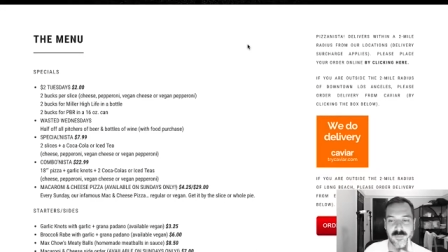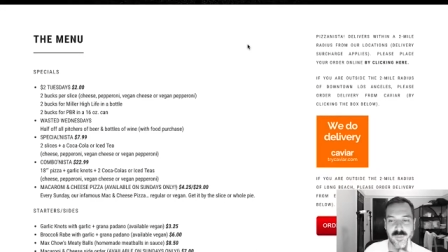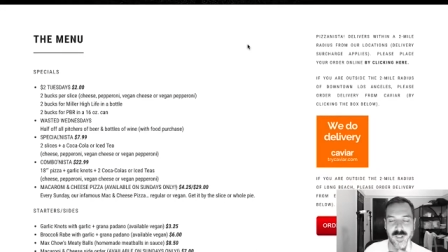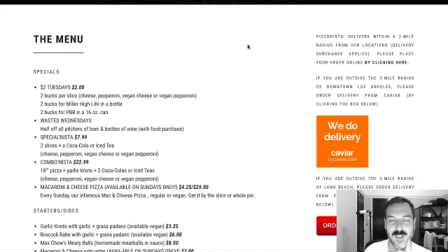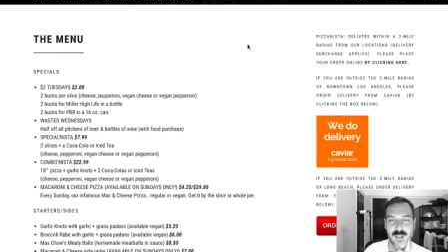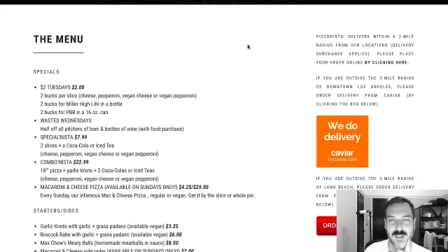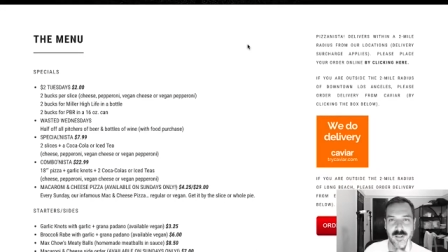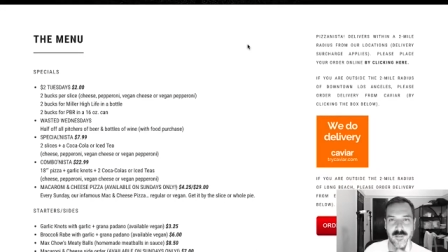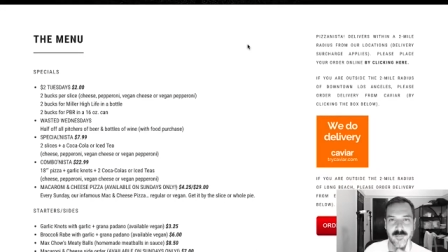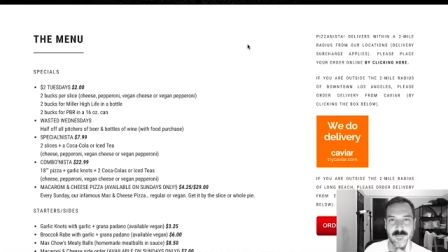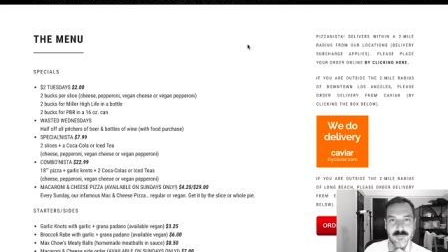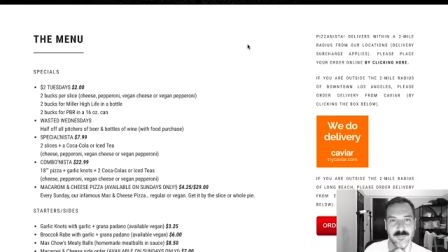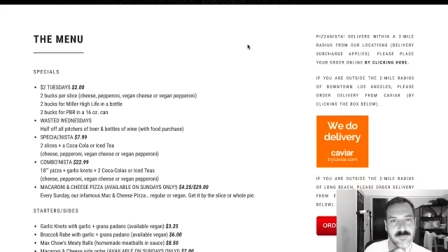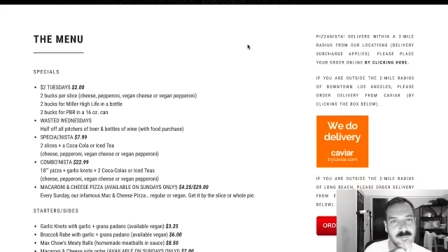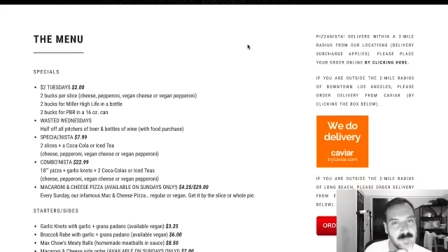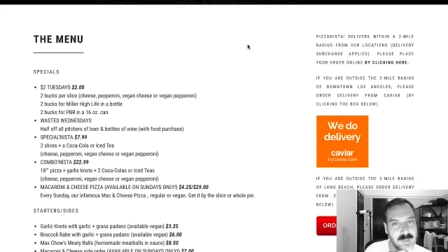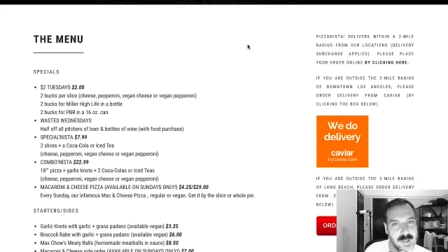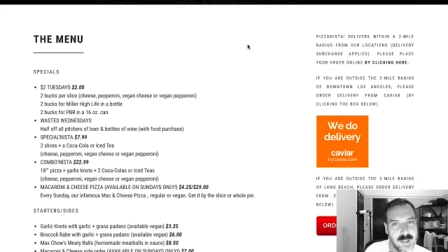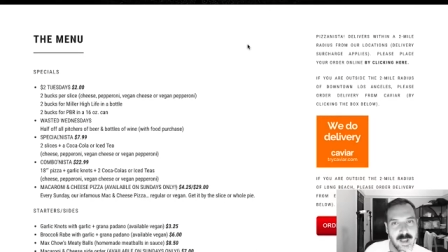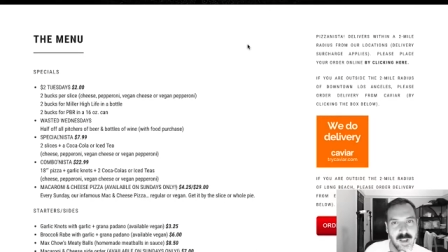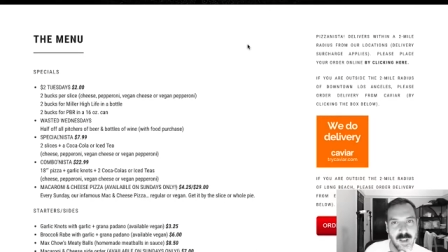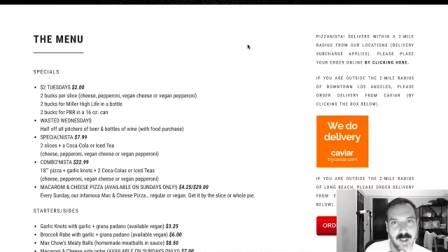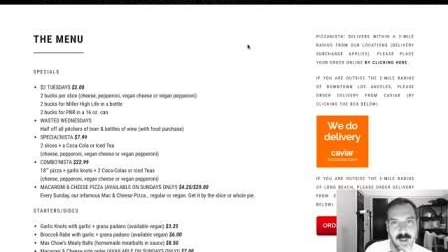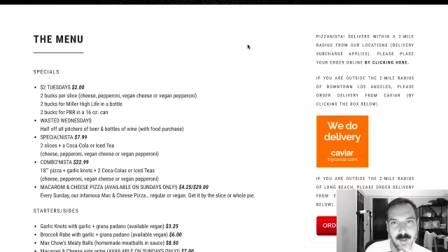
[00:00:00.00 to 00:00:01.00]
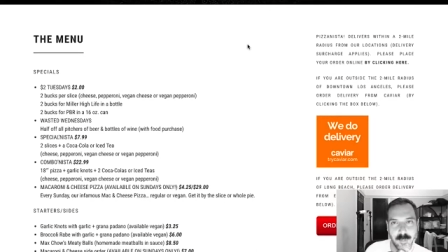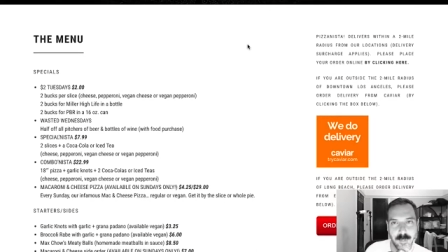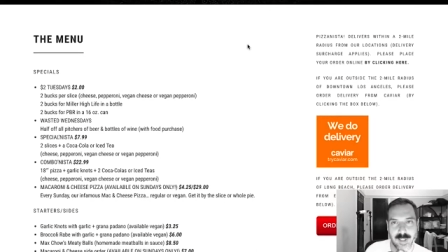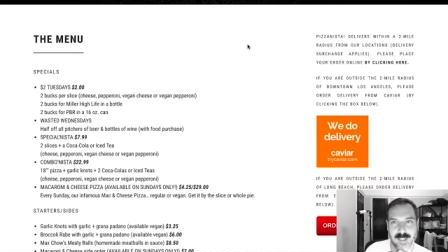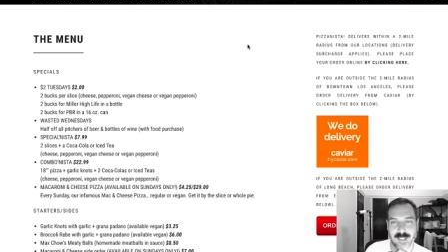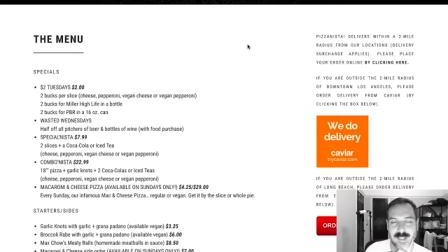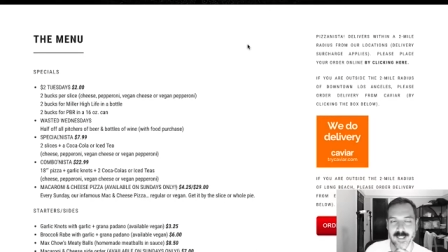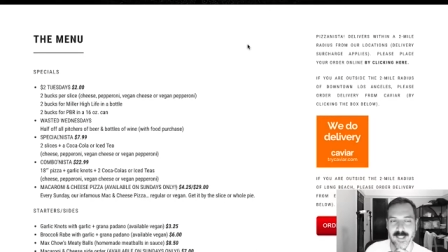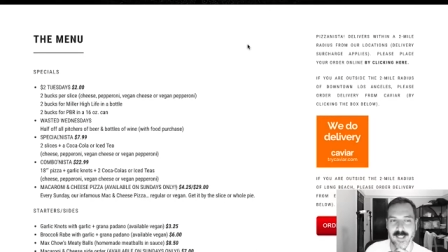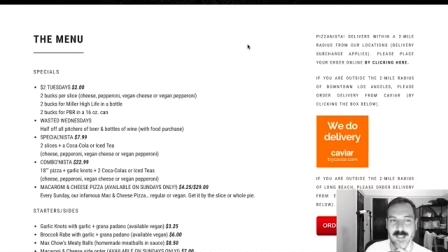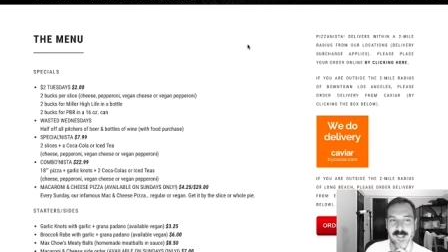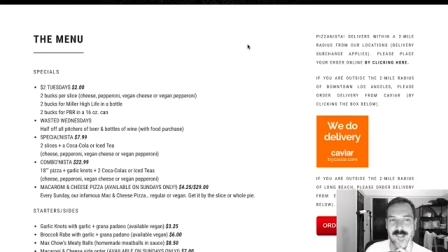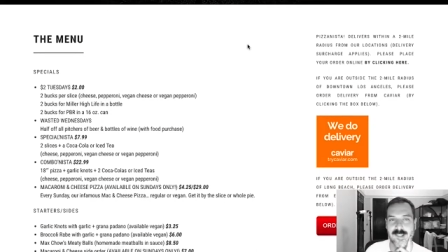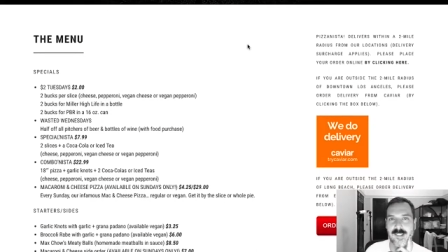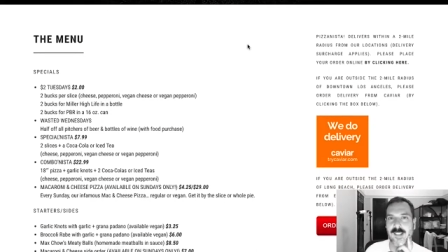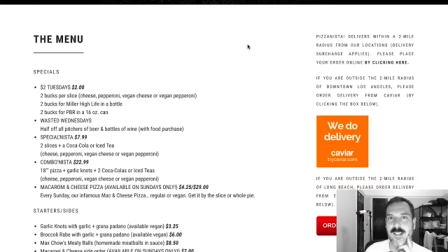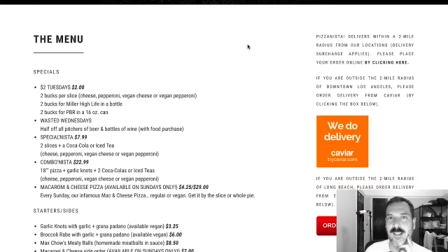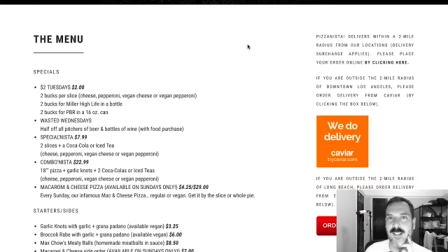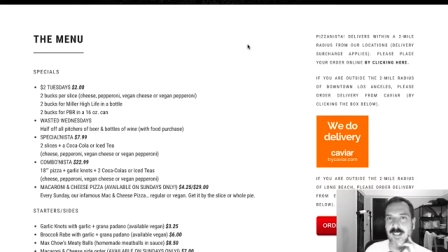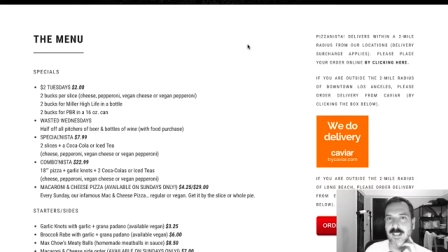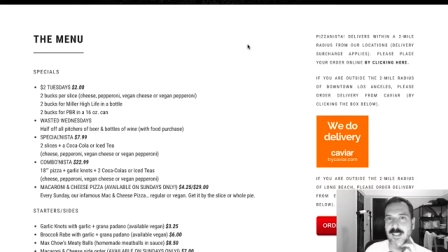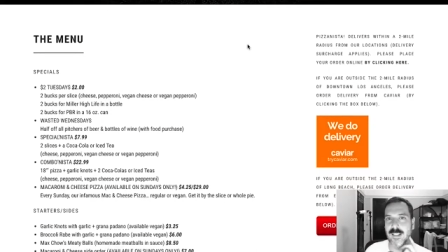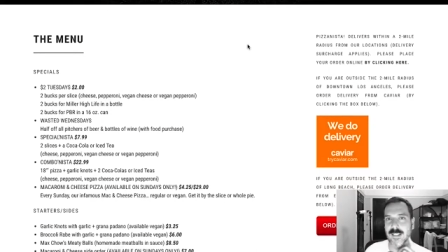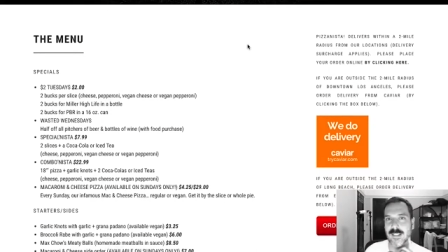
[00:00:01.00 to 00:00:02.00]
So
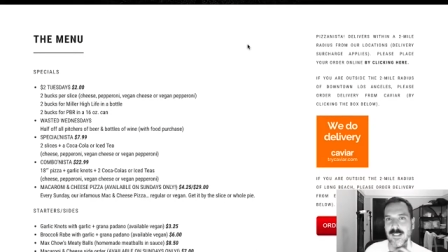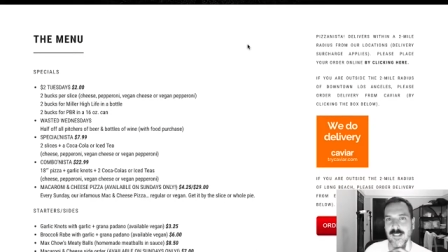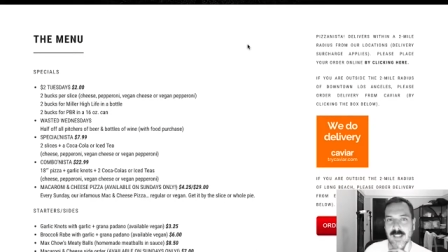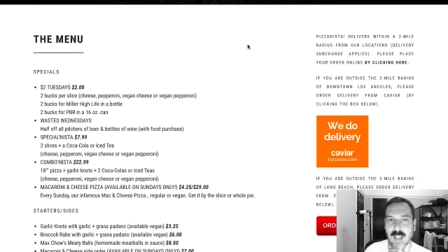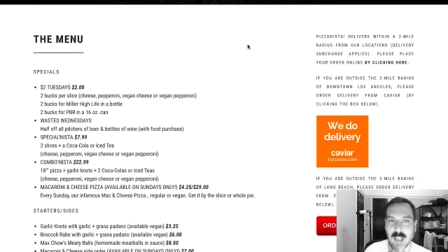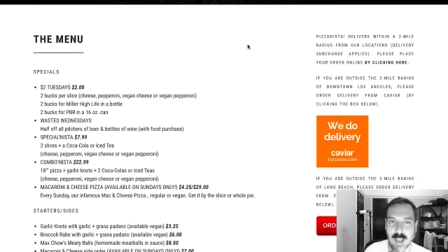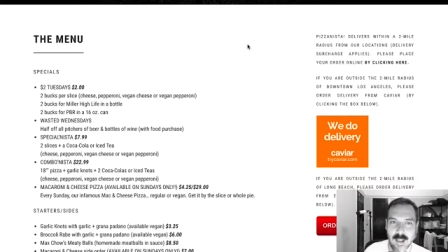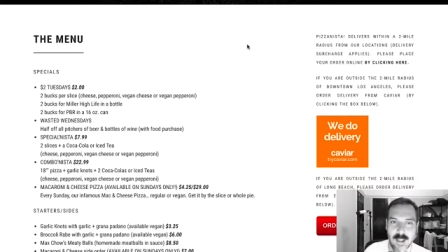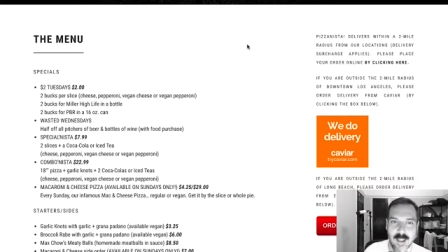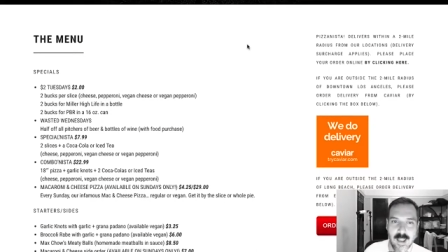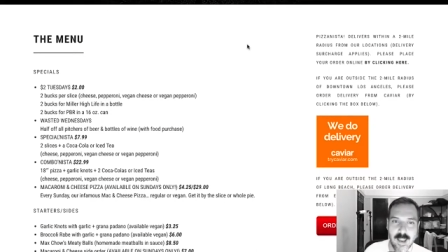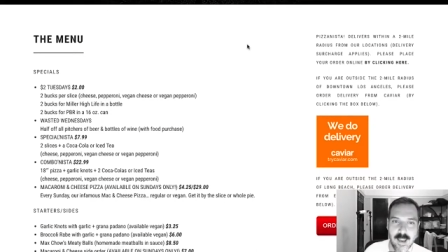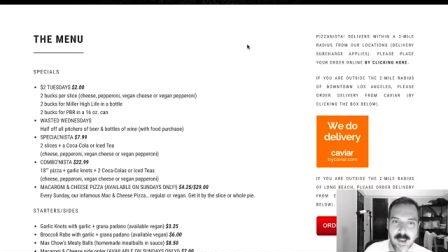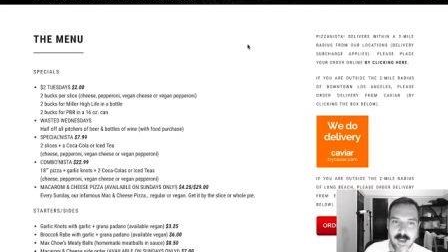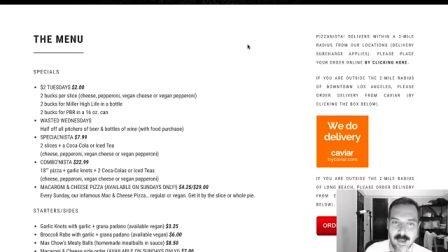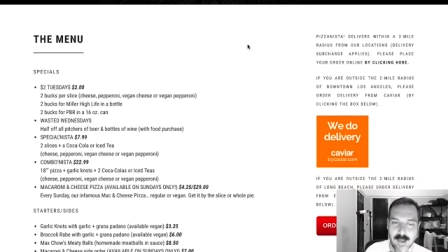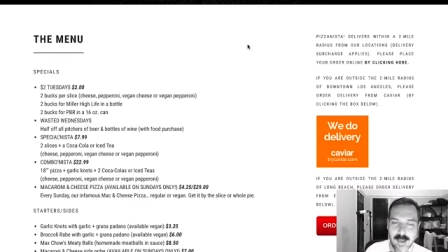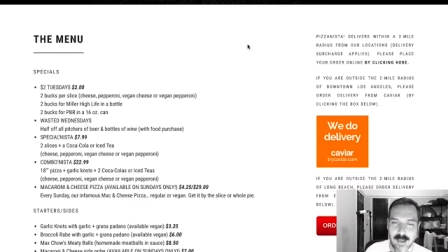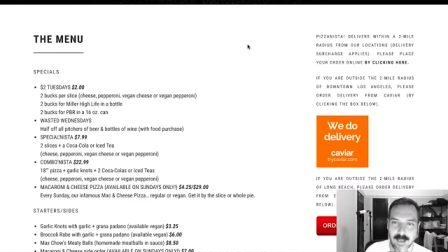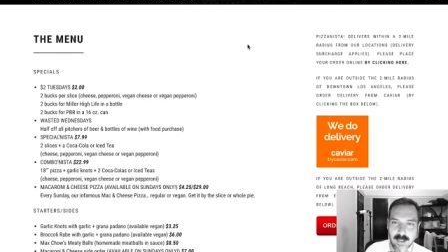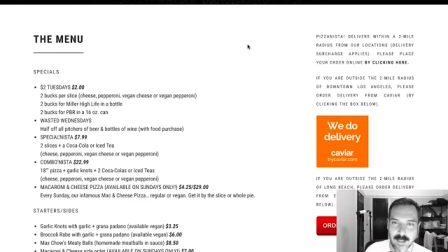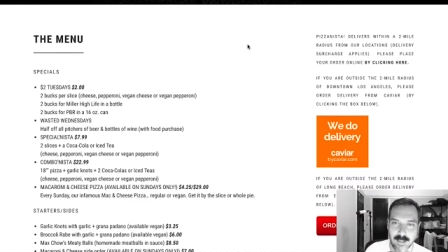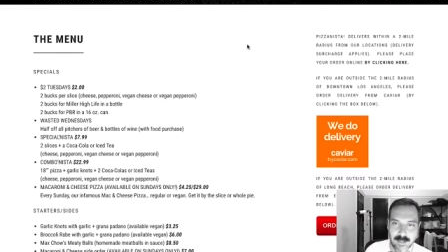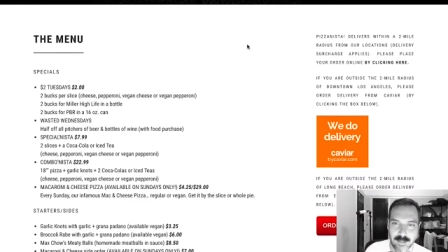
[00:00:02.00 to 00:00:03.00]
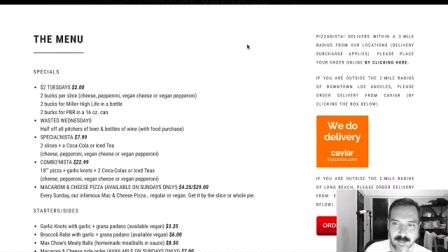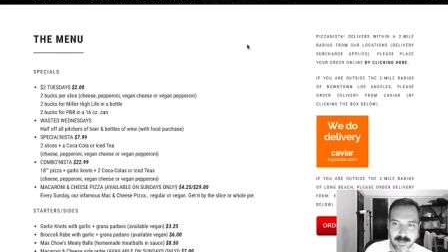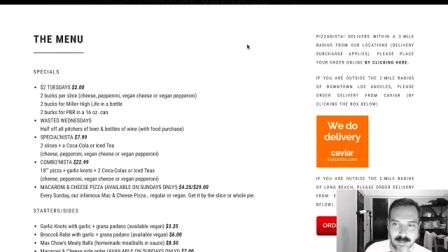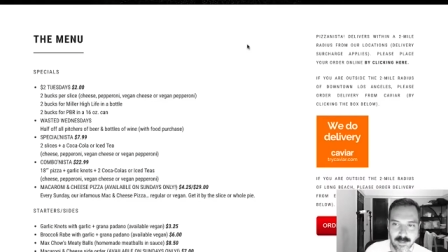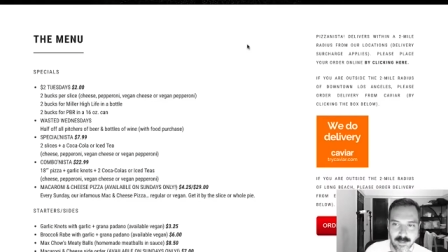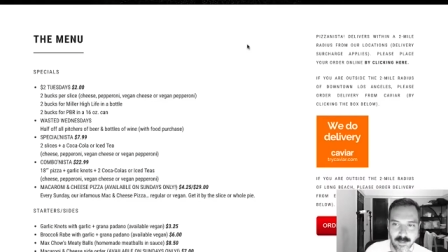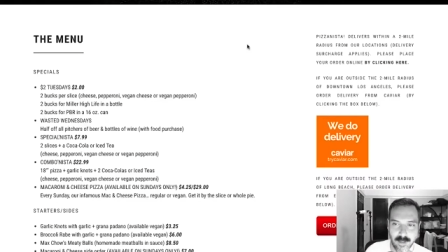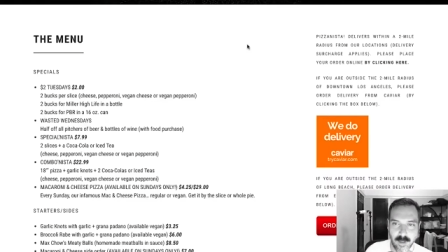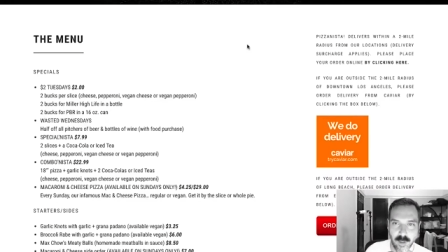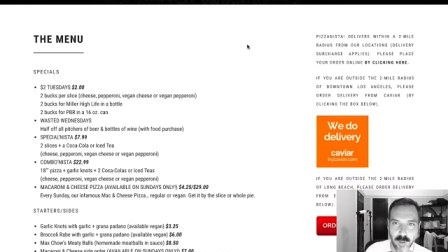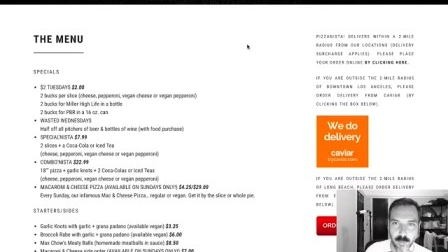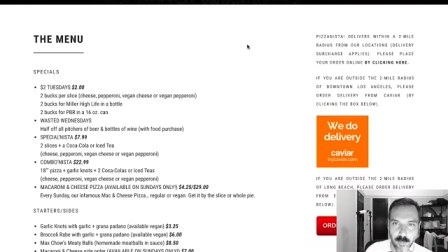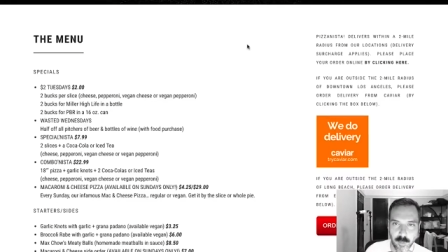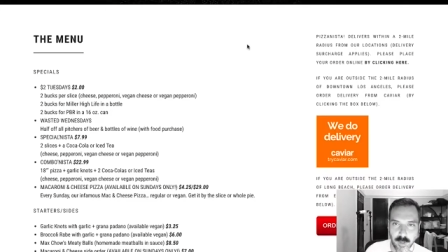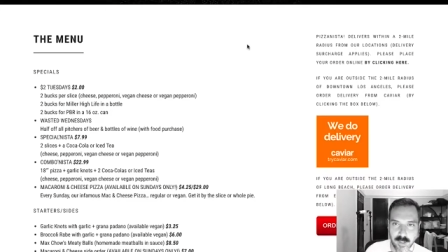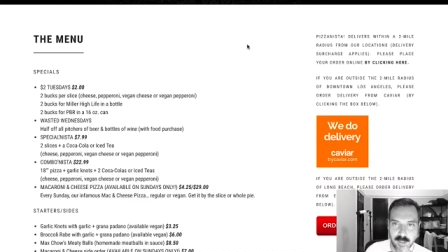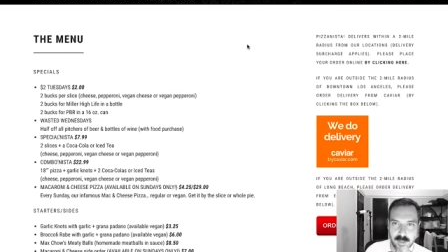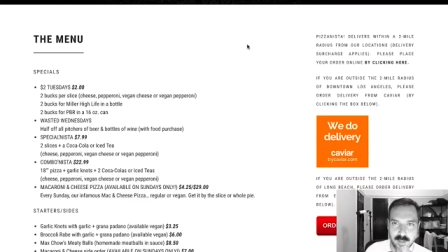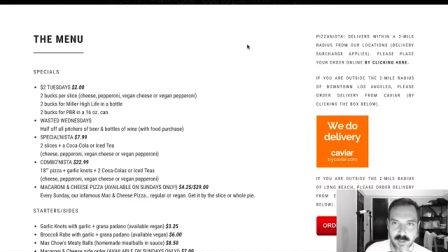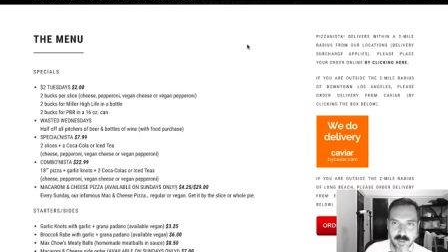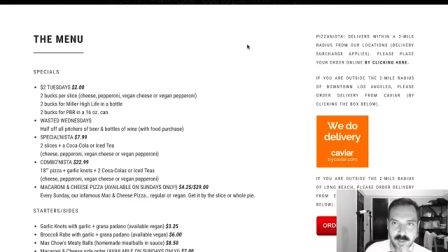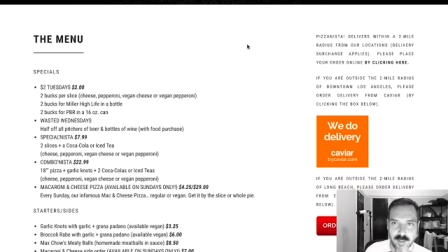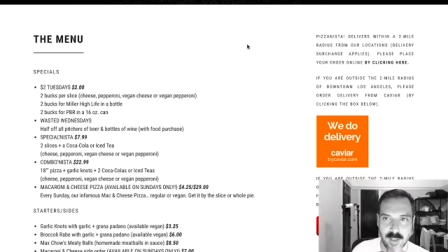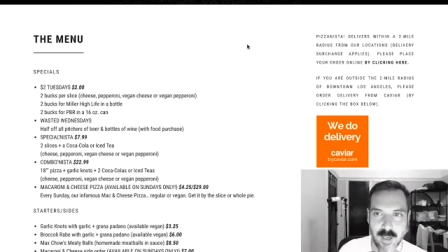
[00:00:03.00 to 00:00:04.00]
Pizzanista in LA and Long
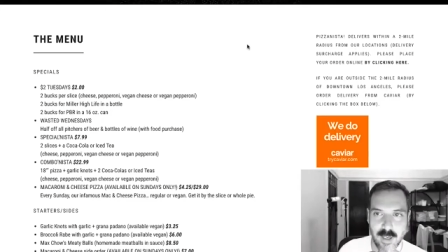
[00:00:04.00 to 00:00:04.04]
Beach.